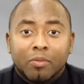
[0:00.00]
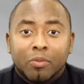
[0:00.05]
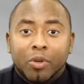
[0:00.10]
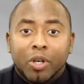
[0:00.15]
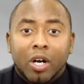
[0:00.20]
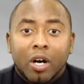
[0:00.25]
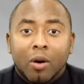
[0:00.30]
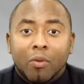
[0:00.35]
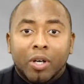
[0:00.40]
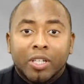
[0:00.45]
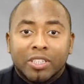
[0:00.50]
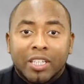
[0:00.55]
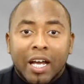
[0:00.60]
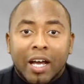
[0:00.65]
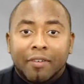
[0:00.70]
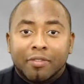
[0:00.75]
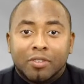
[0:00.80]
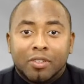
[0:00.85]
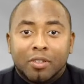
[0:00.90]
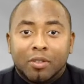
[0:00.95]
We always
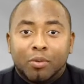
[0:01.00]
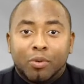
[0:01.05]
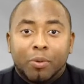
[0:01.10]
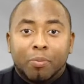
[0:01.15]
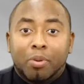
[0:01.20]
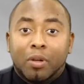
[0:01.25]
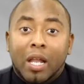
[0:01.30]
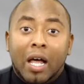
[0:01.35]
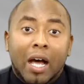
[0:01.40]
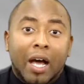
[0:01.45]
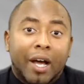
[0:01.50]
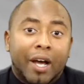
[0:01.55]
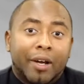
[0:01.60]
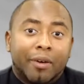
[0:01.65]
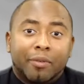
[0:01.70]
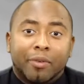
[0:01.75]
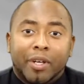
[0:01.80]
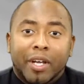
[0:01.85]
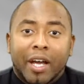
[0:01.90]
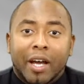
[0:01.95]
have to reply.
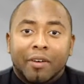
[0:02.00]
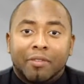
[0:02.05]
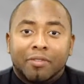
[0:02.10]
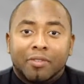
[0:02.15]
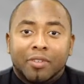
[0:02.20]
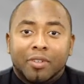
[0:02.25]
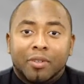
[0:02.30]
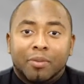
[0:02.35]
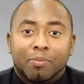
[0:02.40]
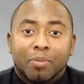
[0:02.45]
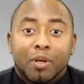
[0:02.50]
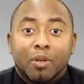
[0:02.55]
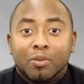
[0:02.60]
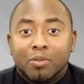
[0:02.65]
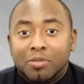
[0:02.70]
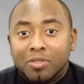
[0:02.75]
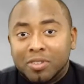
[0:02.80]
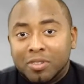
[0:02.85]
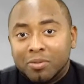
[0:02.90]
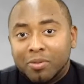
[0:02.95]
We have to
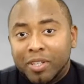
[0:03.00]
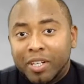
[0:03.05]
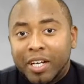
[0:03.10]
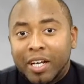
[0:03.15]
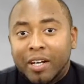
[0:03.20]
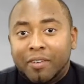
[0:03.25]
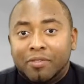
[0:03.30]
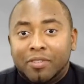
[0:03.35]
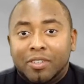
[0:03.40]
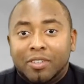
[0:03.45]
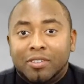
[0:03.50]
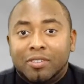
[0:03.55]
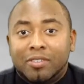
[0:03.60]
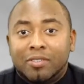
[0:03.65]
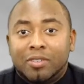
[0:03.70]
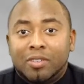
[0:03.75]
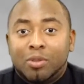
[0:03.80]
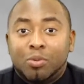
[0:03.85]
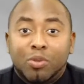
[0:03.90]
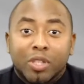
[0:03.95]
post. We have to
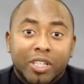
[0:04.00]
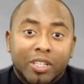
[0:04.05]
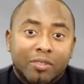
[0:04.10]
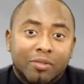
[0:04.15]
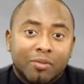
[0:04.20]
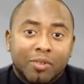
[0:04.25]
tweet.